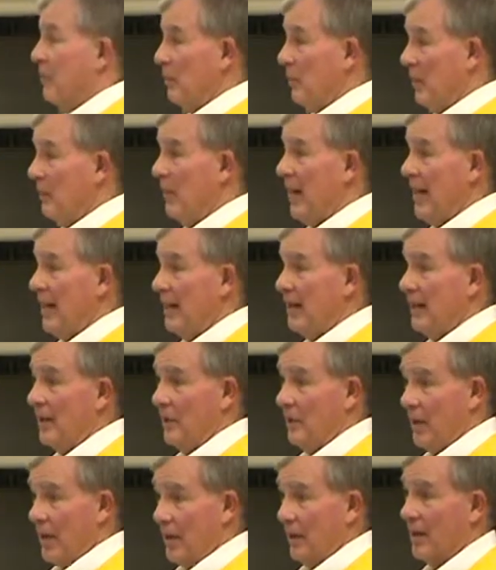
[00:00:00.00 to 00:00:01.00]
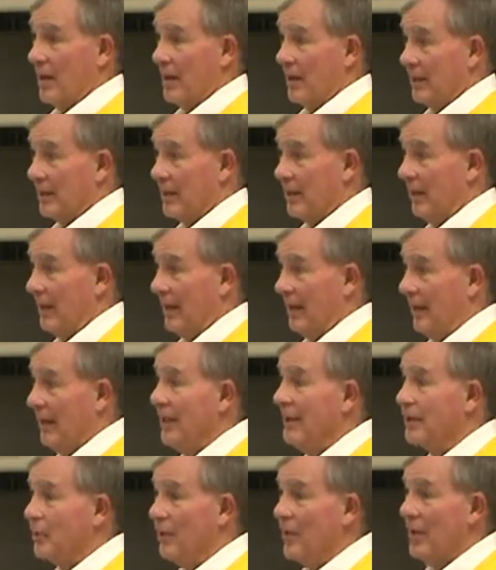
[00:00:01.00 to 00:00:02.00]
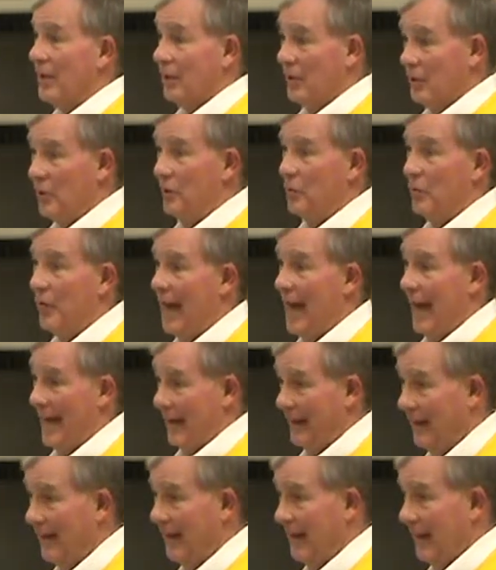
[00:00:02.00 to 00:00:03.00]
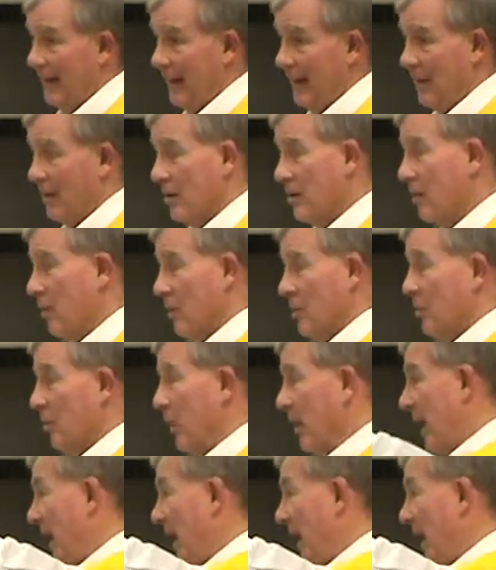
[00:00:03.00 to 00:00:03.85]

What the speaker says: to be made in America. So at least we can do that. And of course, we